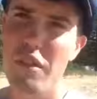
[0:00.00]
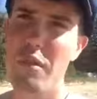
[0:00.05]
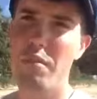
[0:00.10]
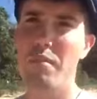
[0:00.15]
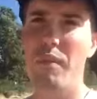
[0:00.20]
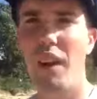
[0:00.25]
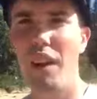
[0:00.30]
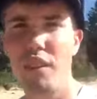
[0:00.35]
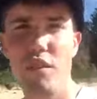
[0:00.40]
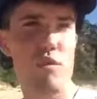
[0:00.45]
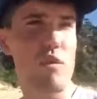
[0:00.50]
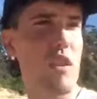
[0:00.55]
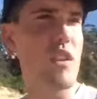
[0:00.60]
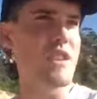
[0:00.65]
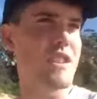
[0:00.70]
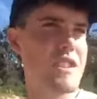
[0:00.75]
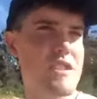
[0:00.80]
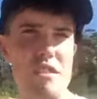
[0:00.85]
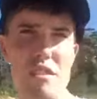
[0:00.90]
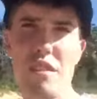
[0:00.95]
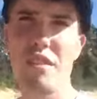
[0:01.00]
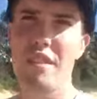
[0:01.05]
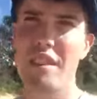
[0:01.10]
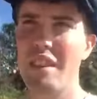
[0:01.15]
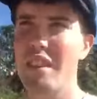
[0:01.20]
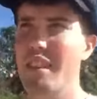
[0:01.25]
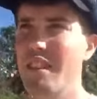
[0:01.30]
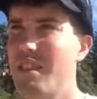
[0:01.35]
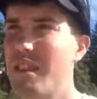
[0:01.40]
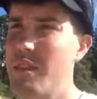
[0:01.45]
might as well, this
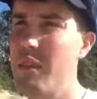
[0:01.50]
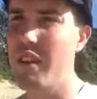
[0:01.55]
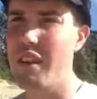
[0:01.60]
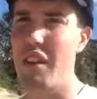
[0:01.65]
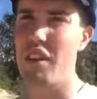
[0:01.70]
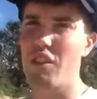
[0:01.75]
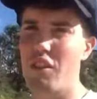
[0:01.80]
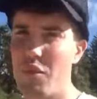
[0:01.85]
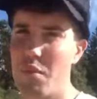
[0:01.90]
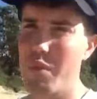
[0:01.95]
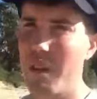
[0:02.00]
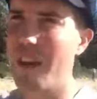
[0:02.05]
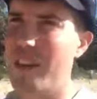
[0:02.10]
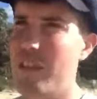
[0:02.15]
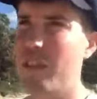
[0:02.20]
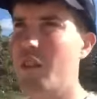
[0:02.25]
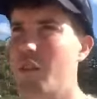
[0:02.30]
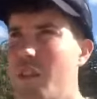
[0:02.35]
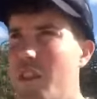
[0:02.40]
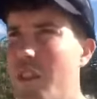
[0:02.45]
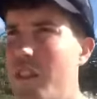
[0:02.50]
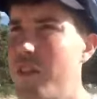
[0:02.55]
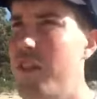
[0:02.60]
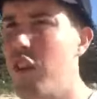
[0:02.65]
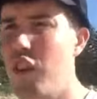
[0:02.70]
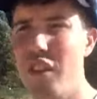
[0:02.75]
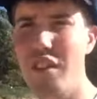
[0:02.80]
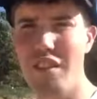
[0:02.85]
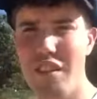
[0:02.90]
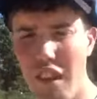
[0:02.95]
is a good place to do a little
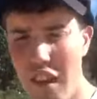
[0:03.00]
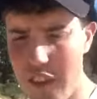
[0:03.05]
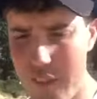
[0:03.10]
vlog stuff.